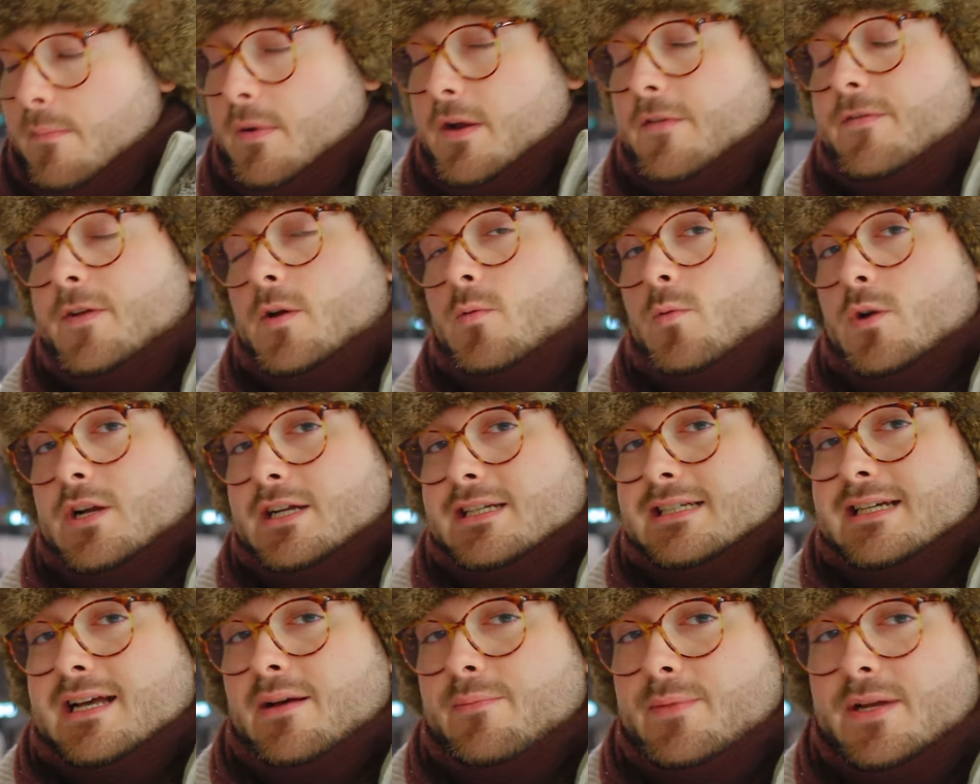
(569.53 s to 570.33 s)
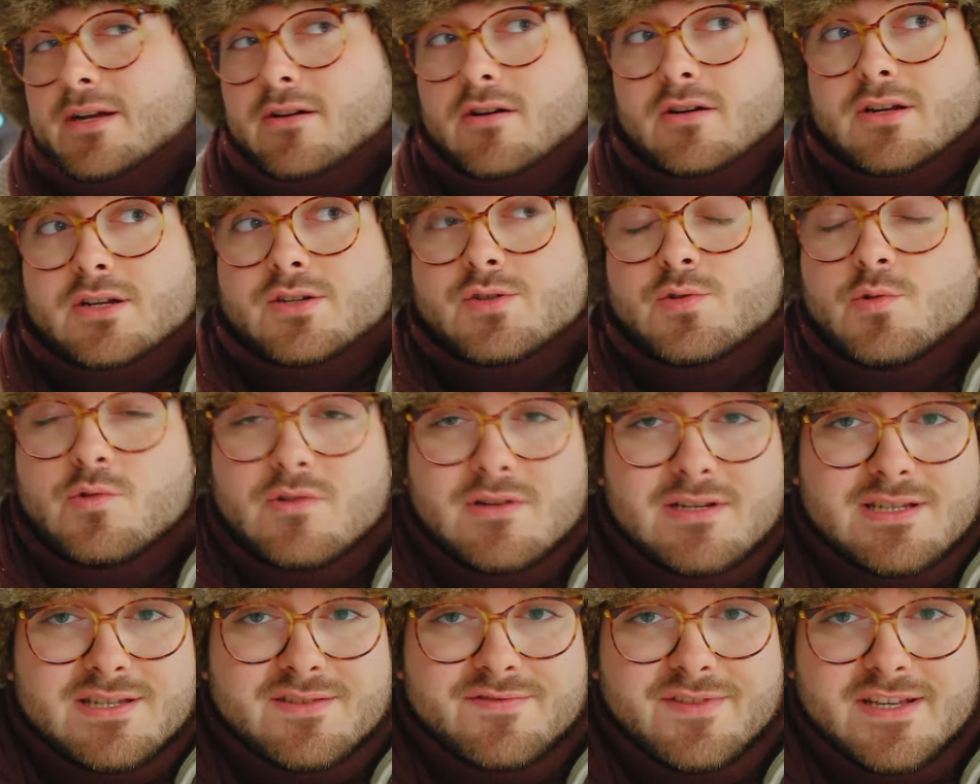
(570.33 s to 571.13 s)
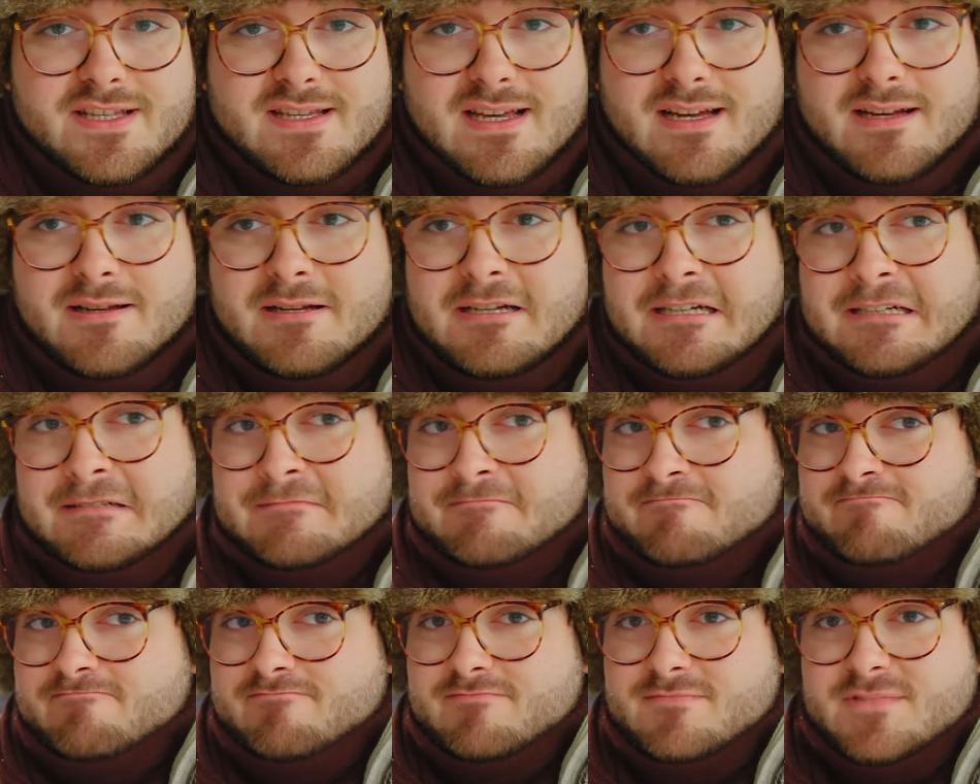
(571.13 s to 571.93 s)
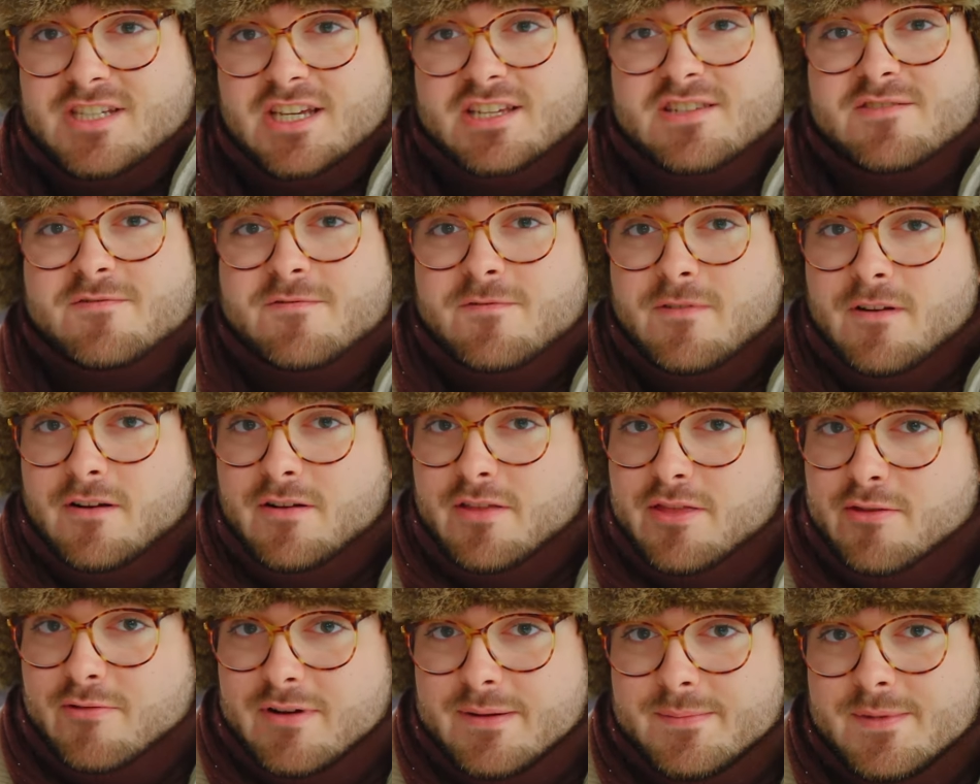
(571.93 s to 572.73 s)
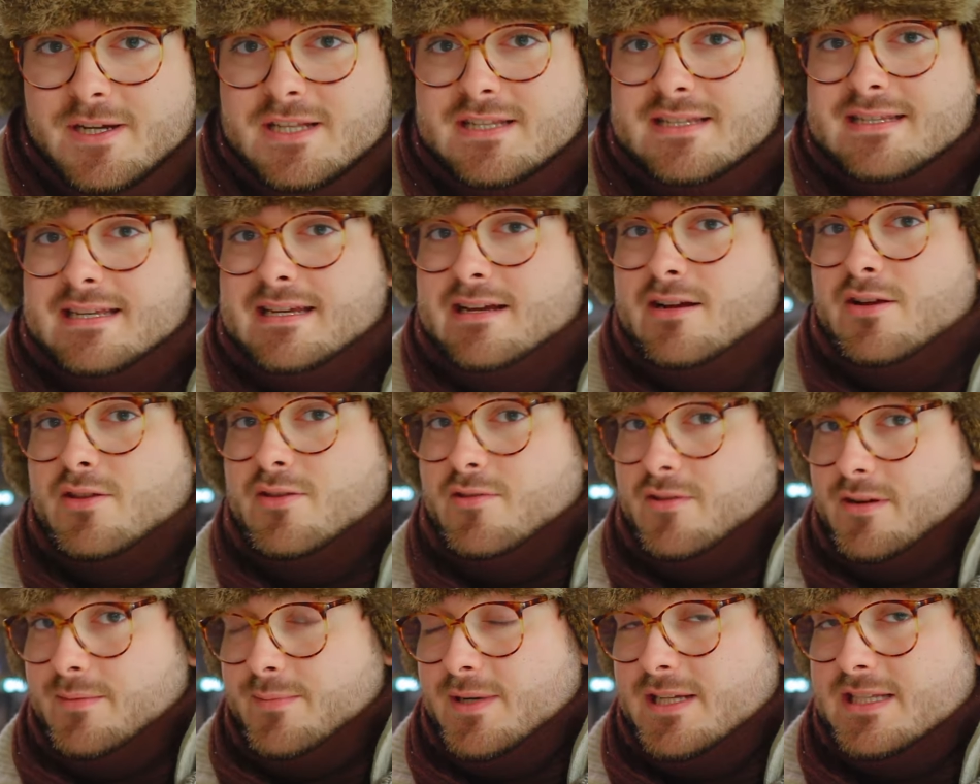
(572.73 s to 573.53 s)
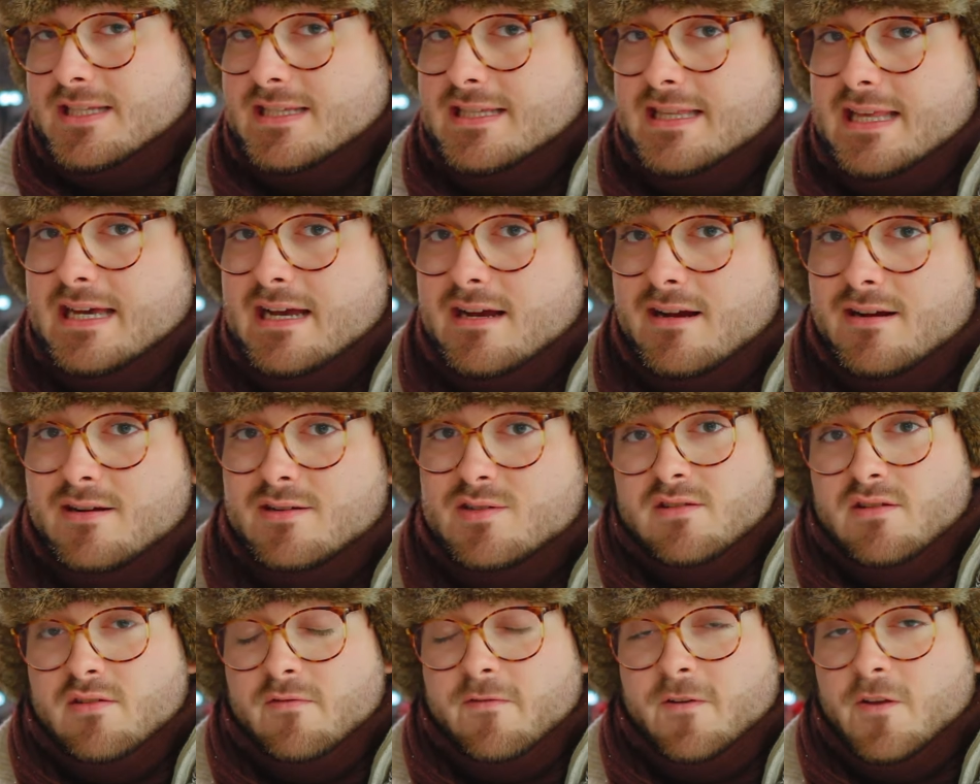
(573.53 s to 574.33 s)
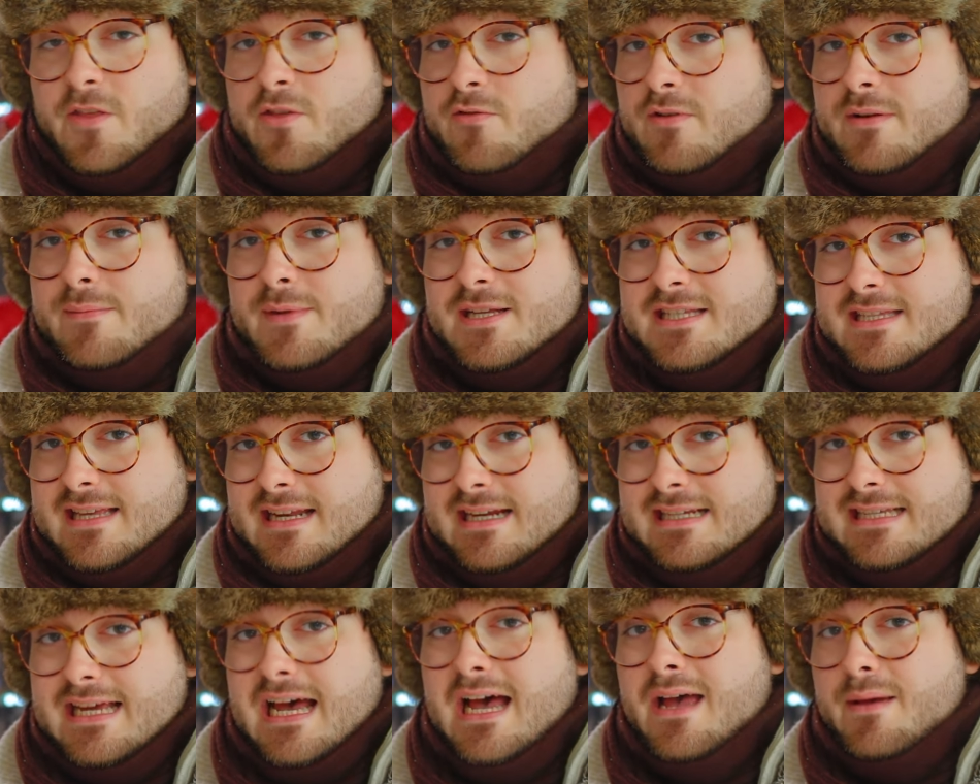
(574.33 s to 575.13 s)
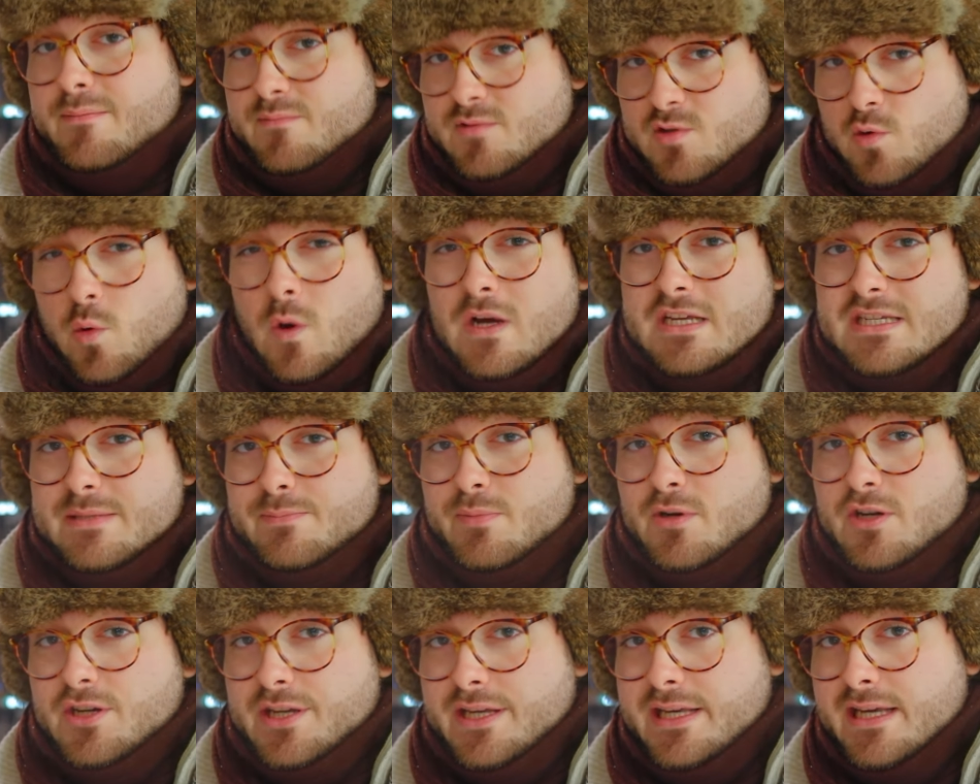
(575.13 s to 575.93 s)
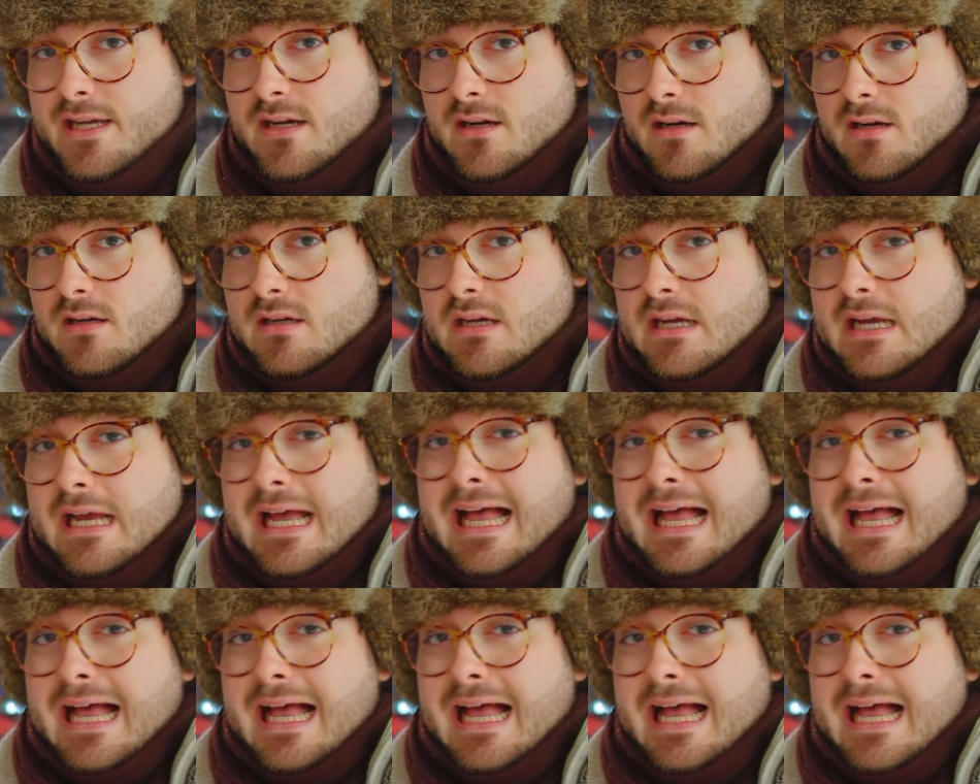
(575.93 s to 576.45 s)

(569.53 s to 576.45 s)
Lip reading: But if you're wanting to come here on a tourist visa, just for 3 months here, 3 months there, for 3 months at a time, twice per year,